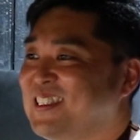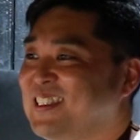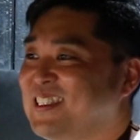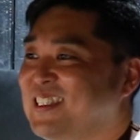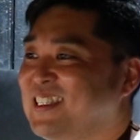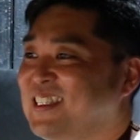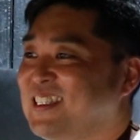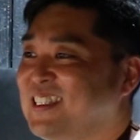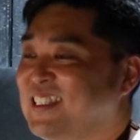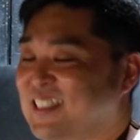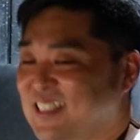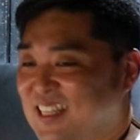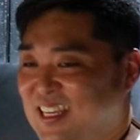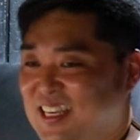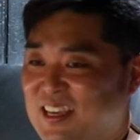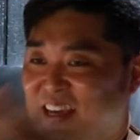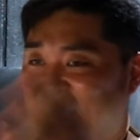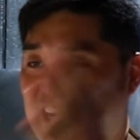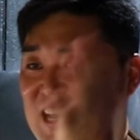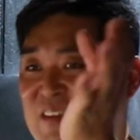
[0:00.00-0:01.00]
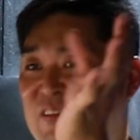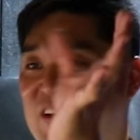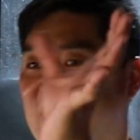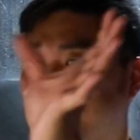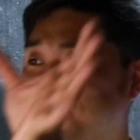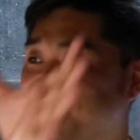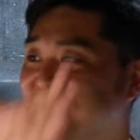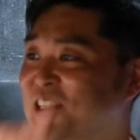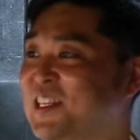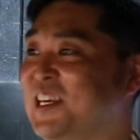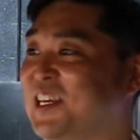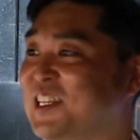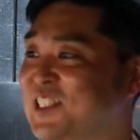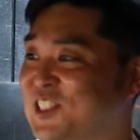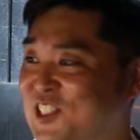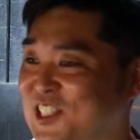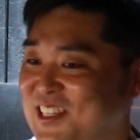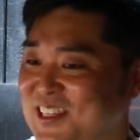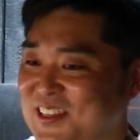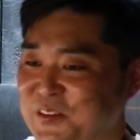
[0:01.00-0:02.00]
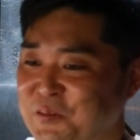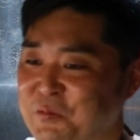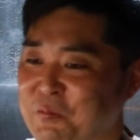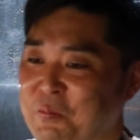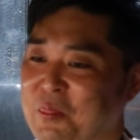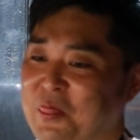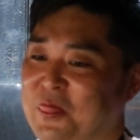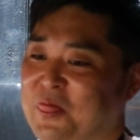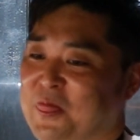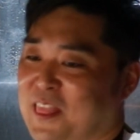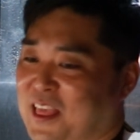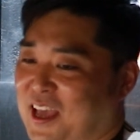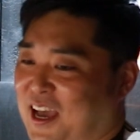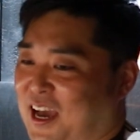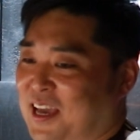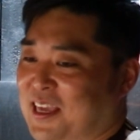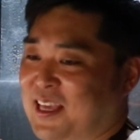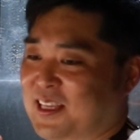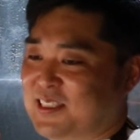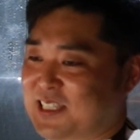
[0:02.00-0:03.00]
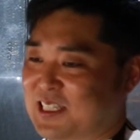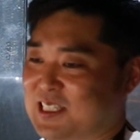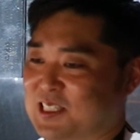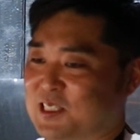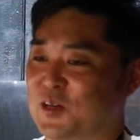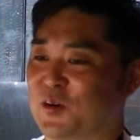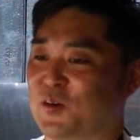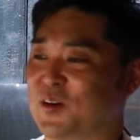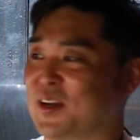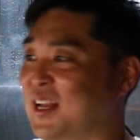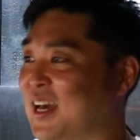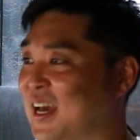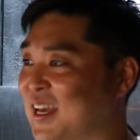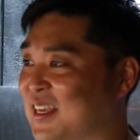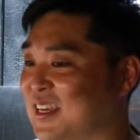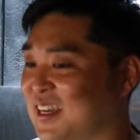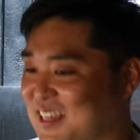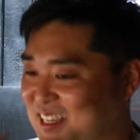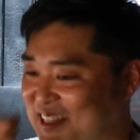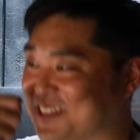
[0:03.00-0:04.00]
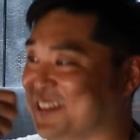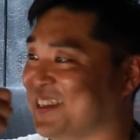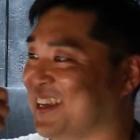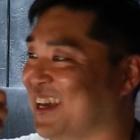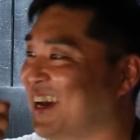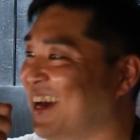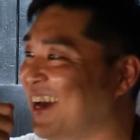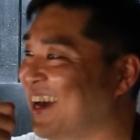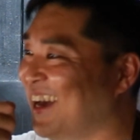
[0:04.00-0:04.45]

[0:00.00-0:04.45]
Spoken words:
If I'm gonna teach, I can just go and I can eat it.